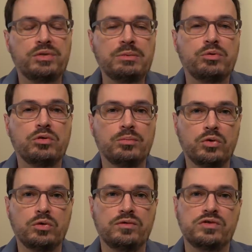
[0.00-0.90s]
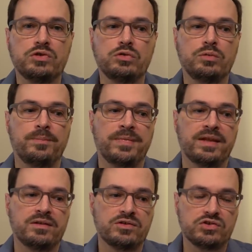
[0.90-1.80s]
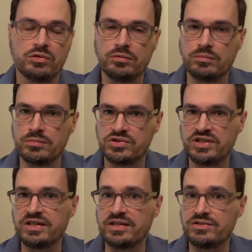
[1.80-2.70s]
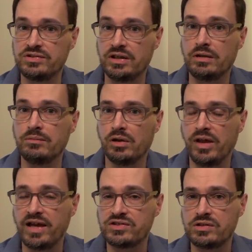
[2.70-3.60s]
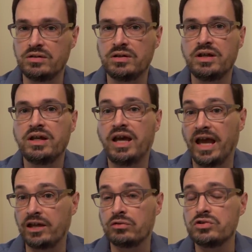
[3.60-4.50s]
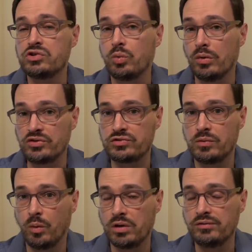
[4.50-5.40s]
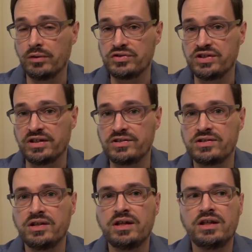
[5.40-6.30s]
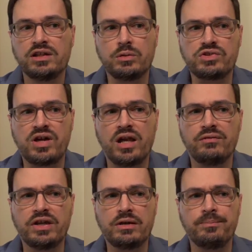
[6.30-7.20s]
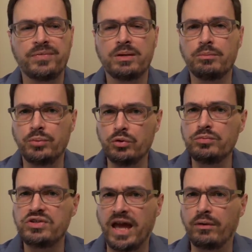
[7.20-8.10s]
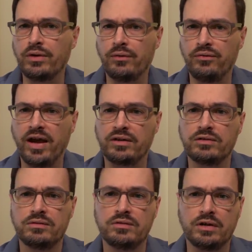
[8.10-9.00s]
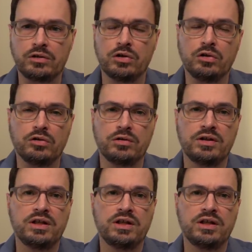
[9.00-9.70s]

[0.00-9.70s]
people move to certain cities in Alaska. Anchorage was one of those cities. There was kind of a boomtown effect that occurred.